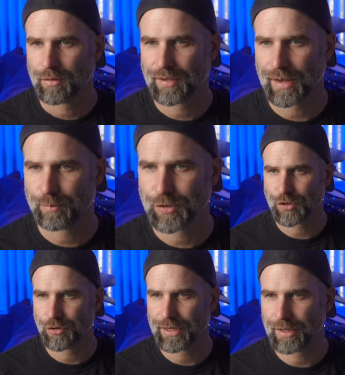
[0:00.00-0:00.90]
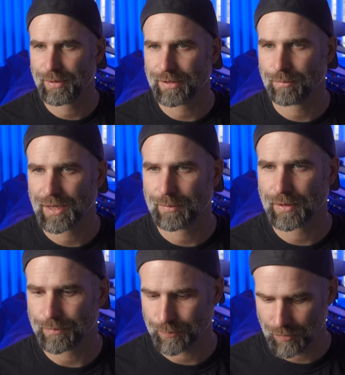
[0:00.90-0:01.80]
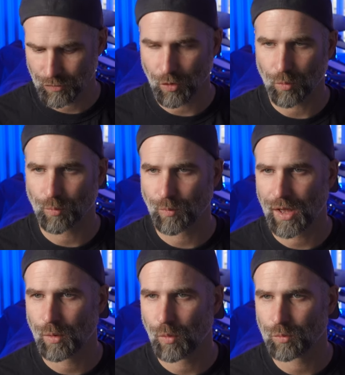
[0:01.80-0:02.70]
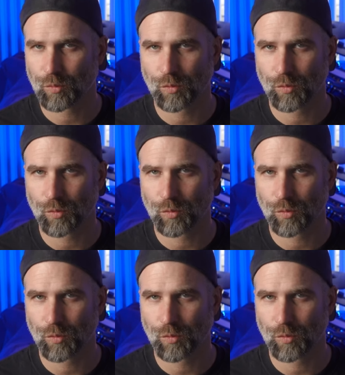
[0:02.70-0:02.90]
temperature a little bit maybe, so I won't